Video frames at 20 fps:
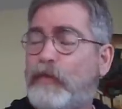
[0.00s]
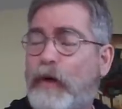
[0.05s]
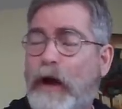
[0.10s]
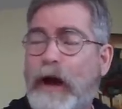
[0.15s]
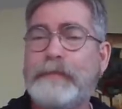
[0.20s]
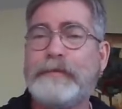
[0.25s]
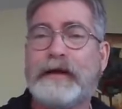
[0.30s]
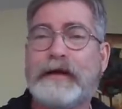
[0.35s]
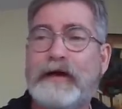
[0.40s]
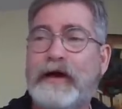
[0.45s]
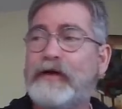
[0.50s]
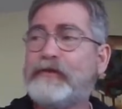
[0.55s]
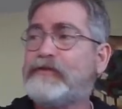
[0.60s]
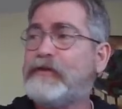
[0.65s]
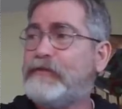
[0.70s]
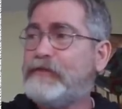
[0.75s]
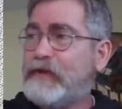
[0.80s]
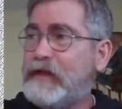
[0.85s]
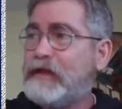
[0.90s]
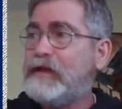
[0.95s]
Why? Because
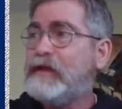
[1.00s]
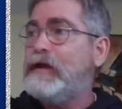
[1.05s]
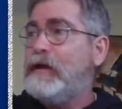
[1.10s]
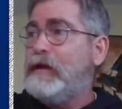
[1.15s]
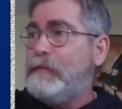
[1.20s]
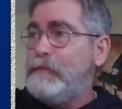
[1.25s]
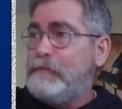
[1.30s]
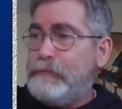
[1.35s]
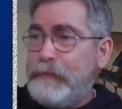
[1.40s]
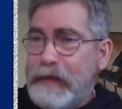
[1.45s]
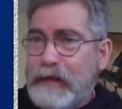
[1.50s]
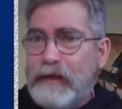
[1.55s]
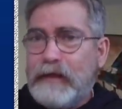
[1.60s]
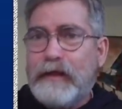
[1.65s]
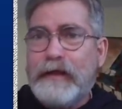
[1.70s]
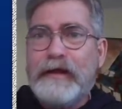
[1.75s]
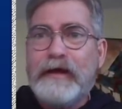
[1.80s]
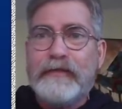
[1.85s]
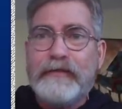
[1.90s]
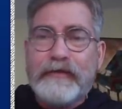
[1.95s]
of the
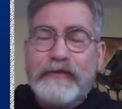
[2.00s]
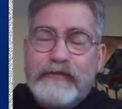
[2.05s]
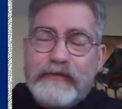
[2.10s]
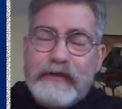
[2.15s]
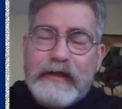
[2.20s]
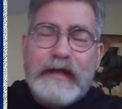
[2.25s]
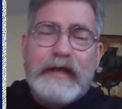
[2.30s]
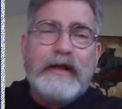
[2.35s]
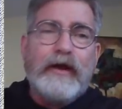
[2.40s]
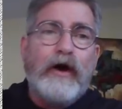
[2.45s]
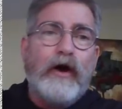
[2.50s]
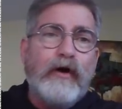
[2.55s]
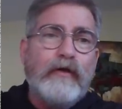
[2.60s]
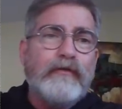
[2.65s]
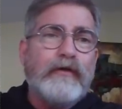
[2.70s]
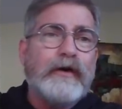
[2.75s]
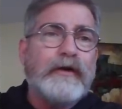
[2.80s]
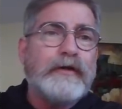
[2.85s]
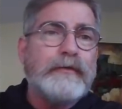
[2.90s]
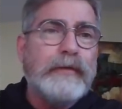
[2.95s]
mingling of the seed
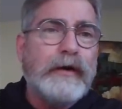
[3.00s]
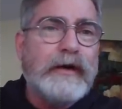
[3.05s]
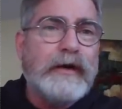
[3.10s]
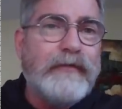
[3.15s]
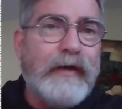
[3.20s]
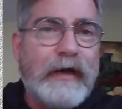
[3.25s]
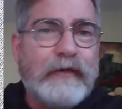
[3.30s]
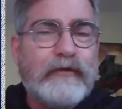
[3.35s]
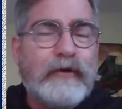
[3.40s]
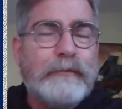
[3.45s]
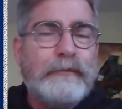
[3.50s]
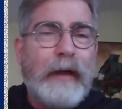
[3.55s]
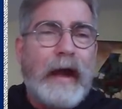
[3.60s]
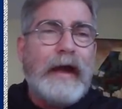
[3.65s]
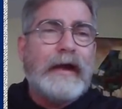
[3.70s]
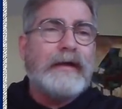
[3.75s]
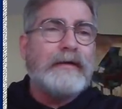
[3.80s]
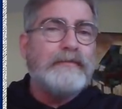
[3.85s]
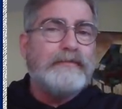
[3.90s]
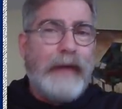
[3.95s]
over in the book of Ezra
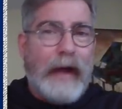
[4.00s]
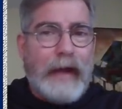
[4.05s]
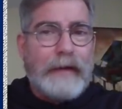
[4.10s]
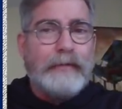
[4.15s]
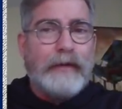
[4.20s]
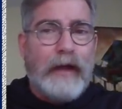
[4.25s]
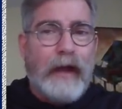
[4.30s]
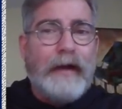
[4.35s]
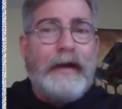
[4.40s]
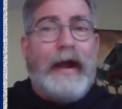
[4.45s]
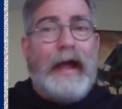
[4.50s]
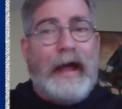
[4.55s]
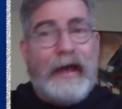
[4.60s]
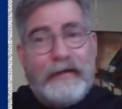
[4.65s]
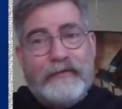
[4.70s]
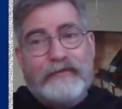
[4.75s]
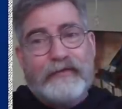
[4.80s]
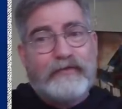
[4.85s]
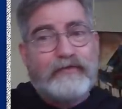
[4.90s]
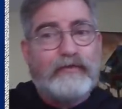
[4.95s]
back in Babylon,
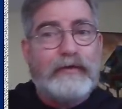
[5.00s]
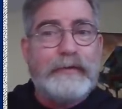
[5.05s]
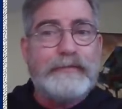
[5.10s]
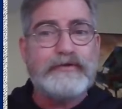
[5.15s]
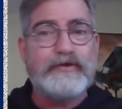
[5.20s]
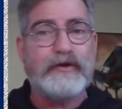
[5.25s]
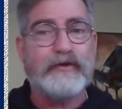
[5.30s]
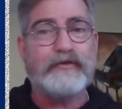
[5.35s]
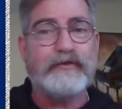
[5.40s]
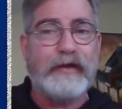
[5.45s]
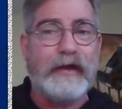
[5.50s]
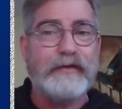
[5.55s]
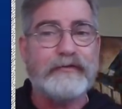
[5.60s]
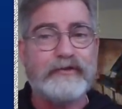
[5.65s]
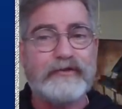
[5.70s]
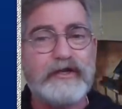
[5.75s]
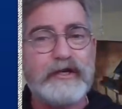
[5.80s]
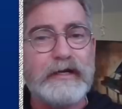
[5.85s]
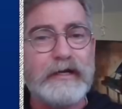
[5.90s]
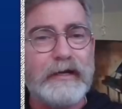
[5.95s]
as the scripture says
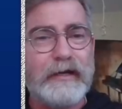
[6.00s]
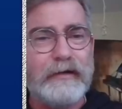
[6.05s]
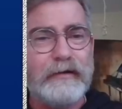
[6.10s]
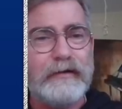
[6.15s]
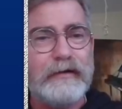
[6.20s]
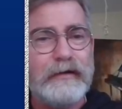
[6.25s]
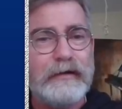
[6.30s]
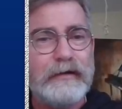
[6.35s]
she did.